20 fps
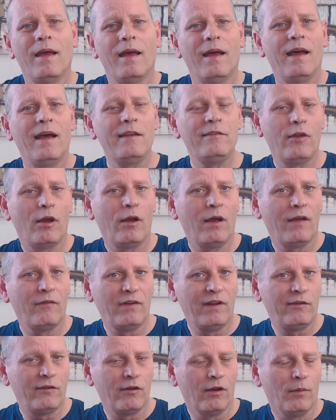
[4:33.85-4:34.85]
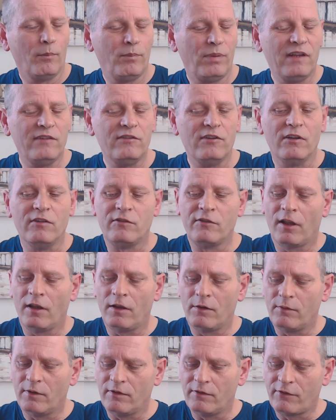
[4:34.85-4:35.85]
I don't have any sort of PG
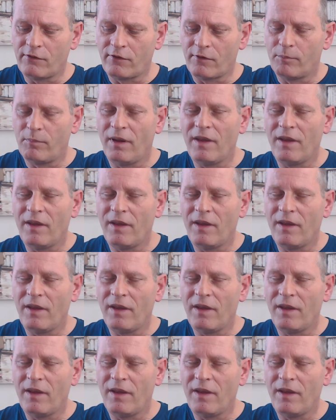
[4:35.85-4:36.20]
intolerance,